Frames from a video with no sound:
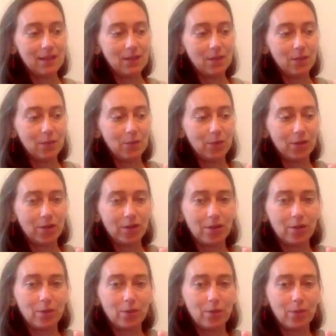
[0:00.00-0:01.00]

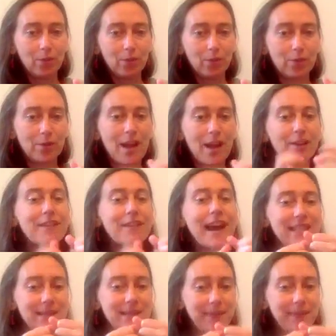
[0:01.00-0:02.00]
we're not
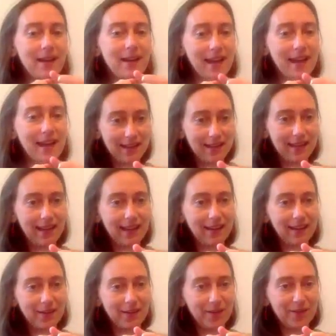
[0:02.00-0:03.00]
grasping on
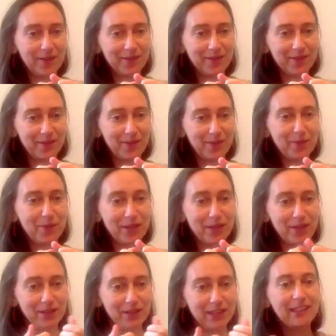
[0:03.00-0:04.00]
anything. We
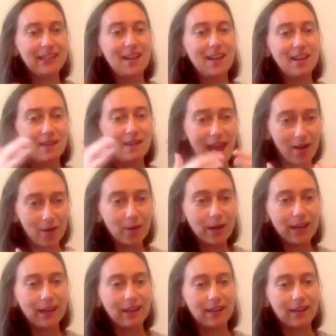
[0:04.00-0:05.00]
are really
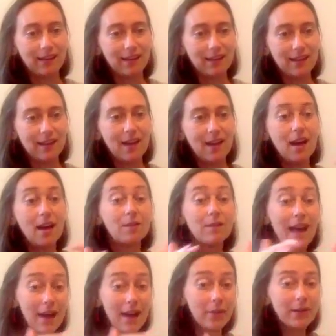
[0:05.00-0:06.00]
allowing
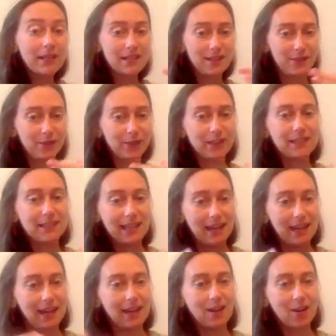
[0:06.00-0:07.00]
difference
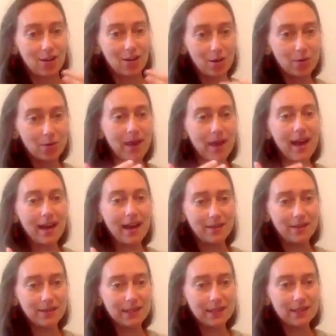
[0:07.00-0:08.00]
in our own
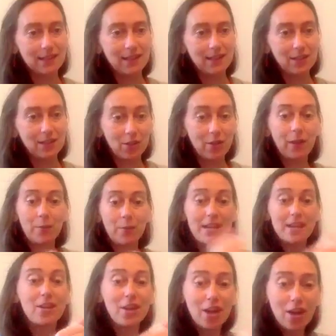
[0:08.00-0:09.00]
lives, so that we
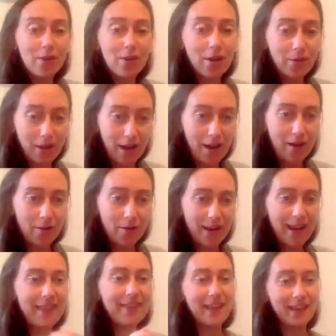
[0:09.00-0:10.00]
can go,
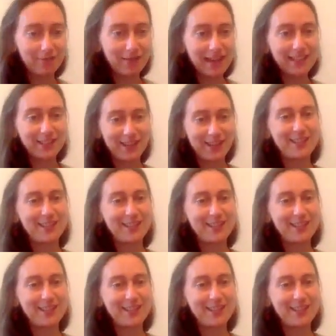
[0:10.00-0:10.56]
and then rest.